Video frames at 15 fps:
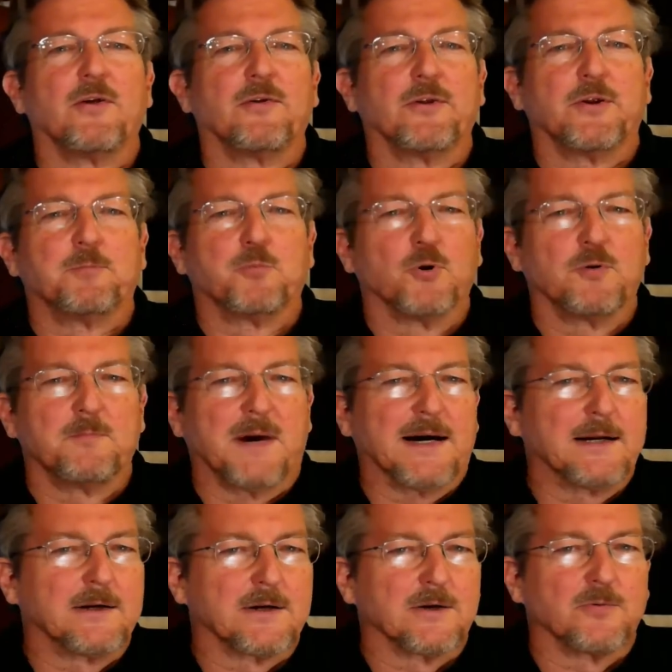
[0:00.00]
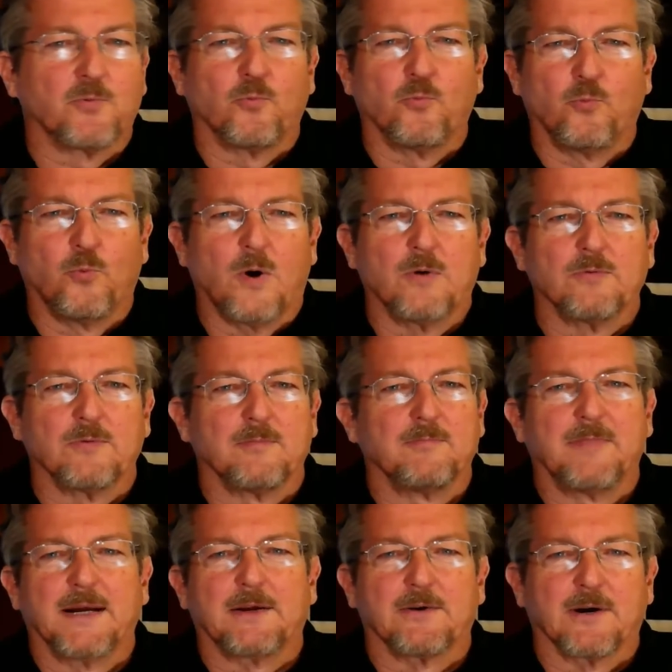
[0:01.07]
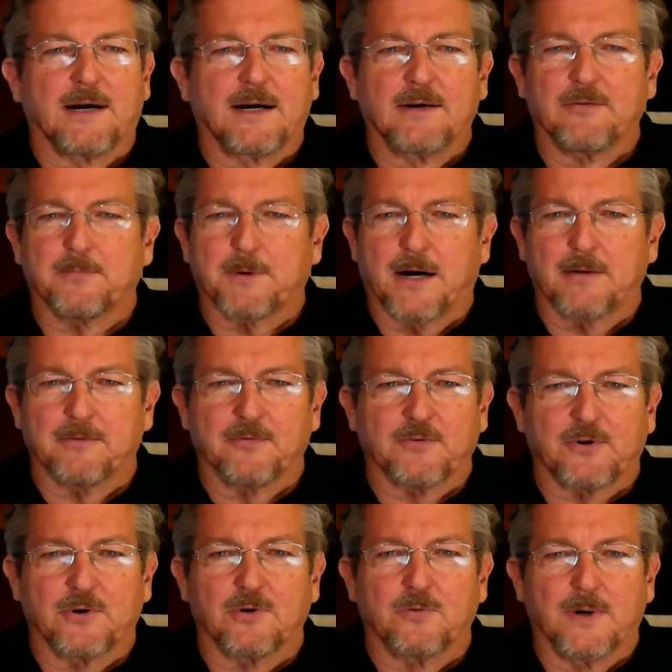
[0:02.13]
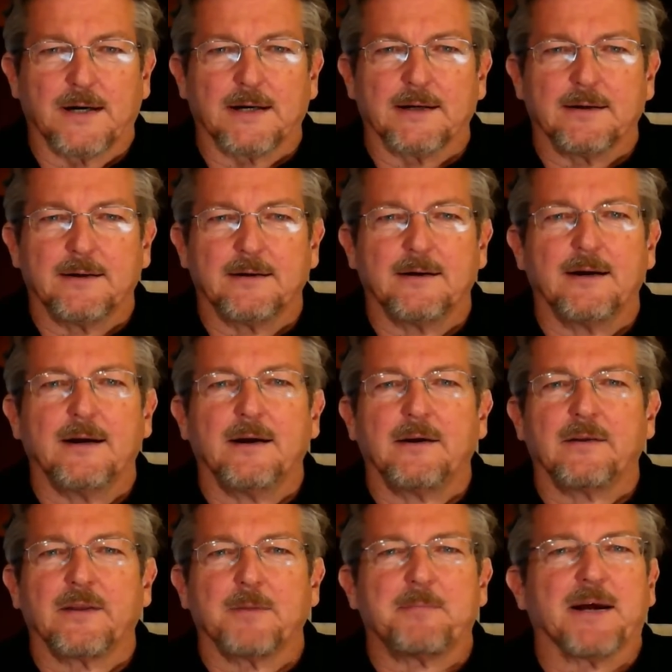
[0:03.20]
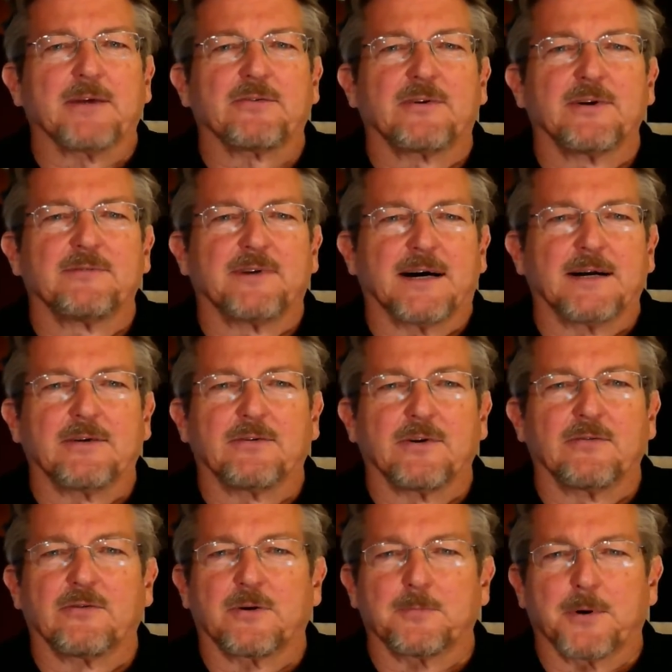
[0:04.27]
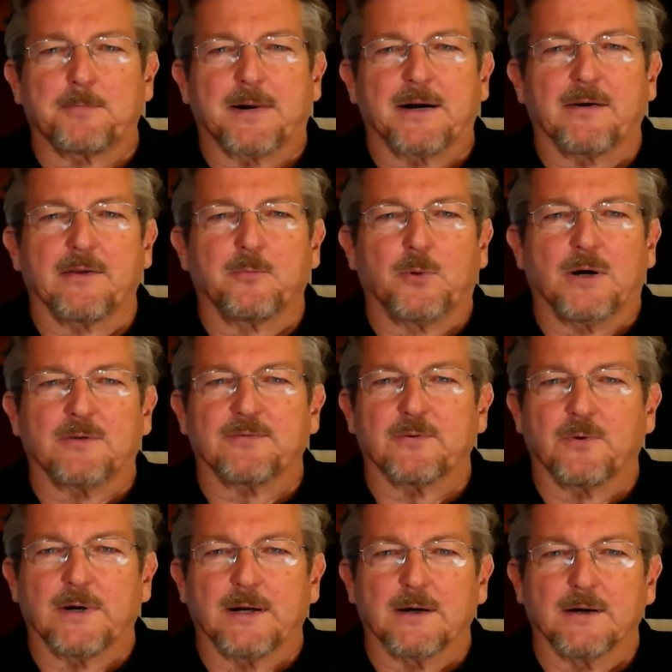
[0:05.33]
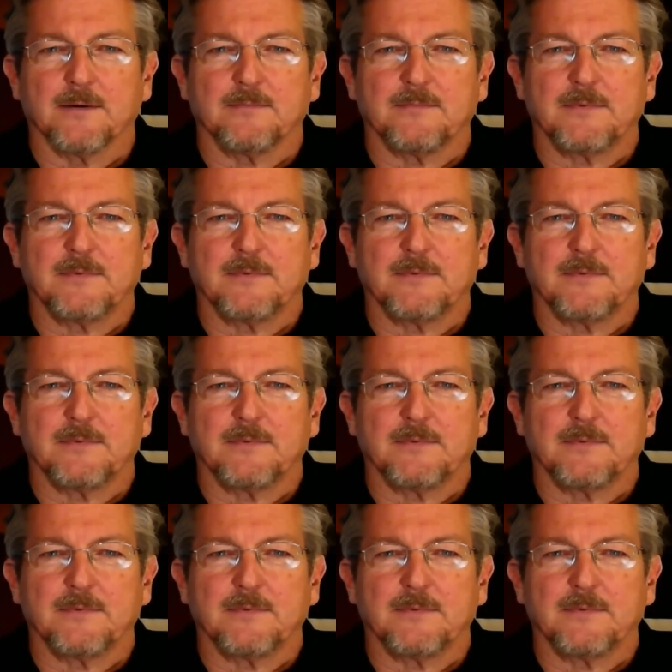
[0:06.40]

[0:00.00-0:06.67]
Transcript: The BroodMinder won't make your hive's problems go away. The best advice is to prepare them well for winter.